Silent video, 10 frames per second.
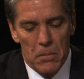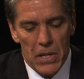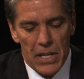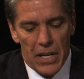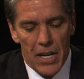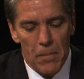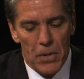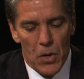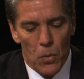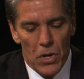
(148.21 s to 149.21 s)
being a
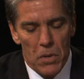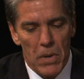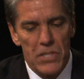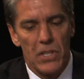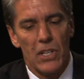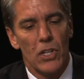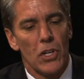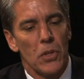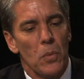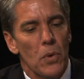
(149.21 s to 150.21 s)
company where you basically
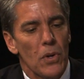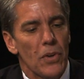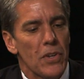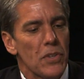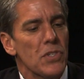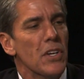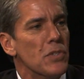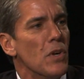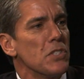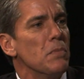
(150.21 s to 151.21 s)
look at the world and you say,
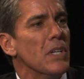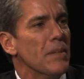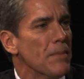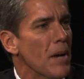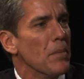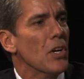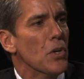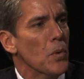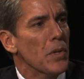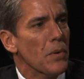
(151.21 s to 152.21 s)
trust me, I'm going to
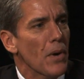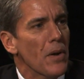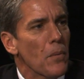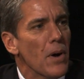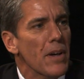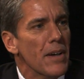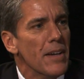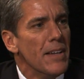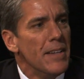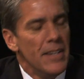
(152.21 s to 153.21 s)
do it the right way,
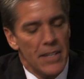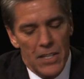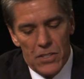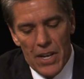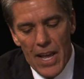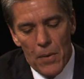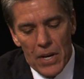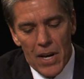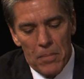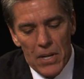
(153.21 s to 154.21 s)
to now a
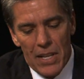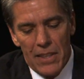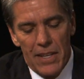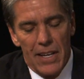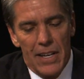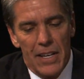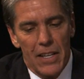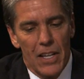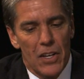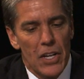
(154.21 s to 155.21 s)
company
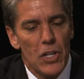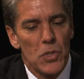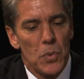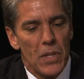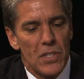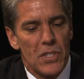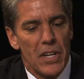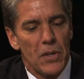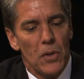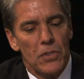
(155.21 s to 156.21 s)
that deals with its
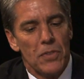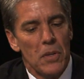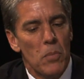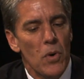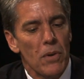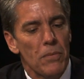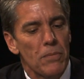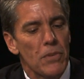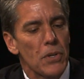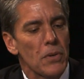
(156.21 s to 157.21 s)
stakeholders from the point of
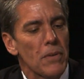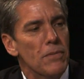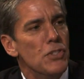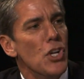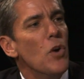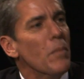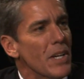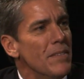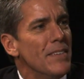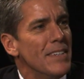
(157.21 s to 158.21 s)
view of show me